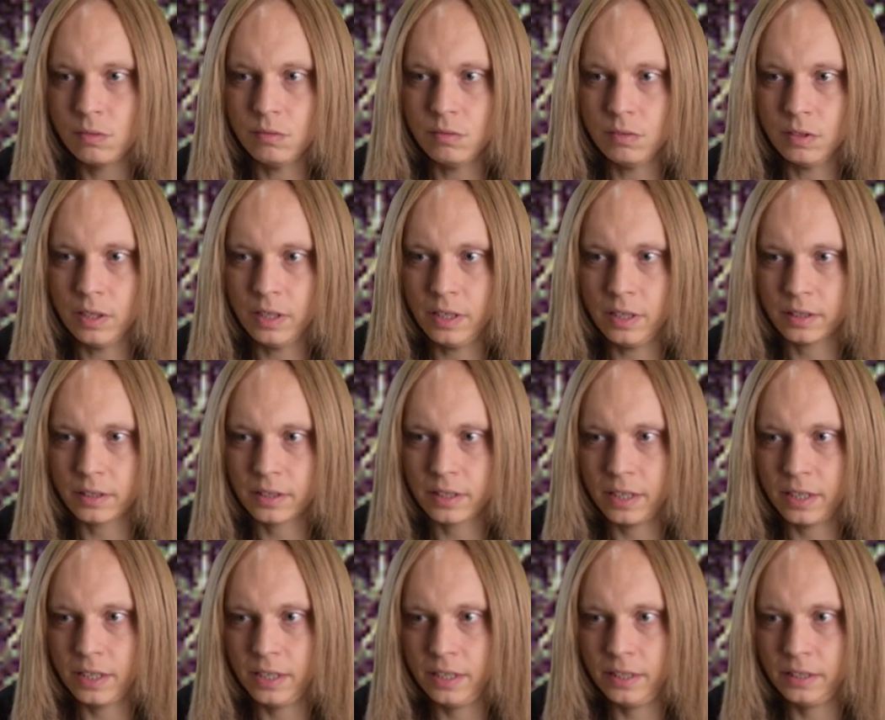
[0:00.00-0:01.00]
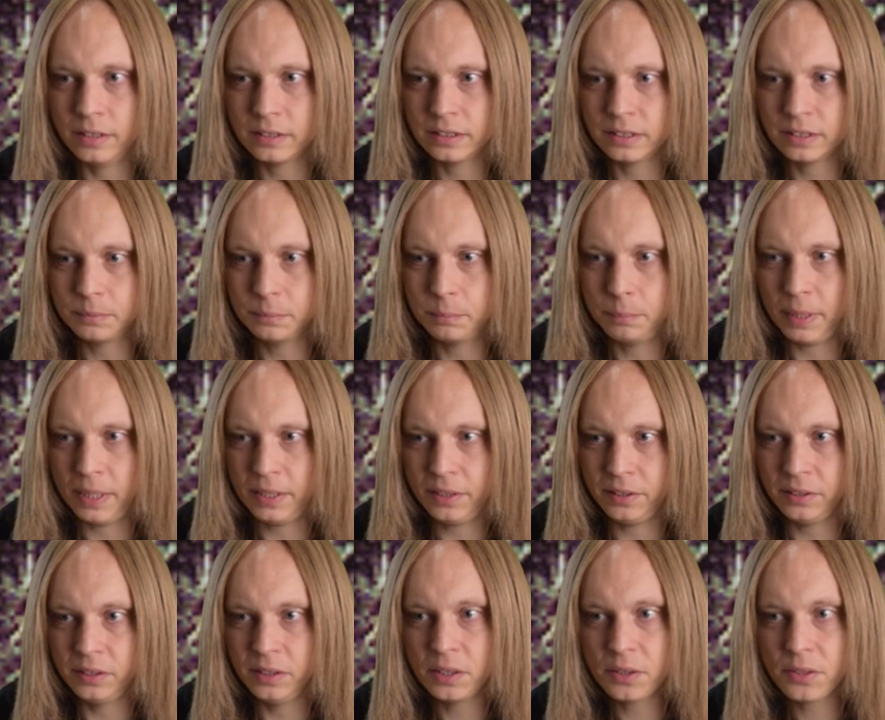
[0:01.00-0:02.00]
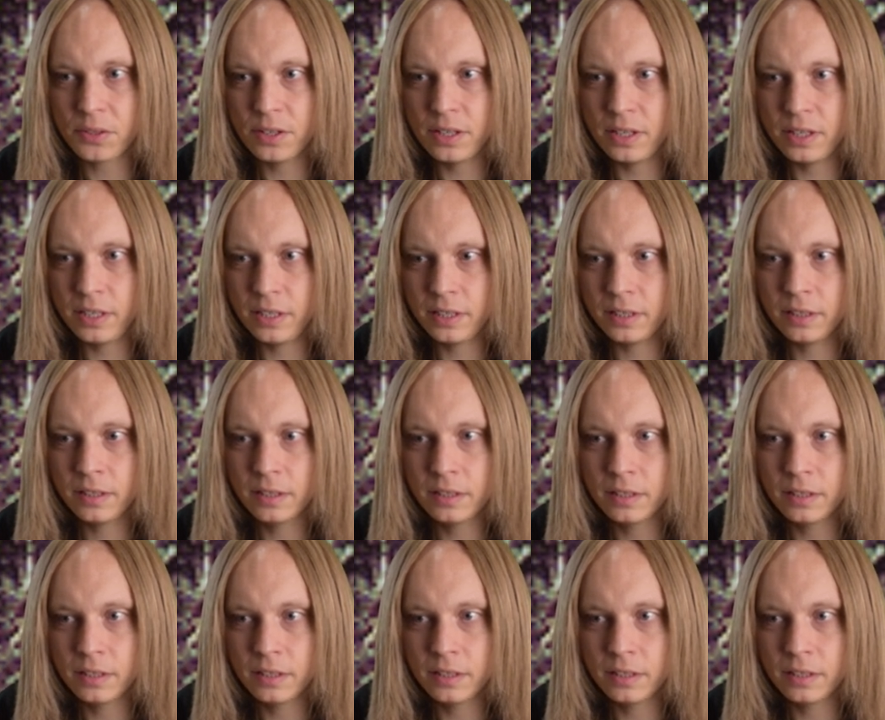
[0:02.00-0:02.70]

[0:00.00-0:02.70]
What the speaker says: Right, okay, that's better than nothing.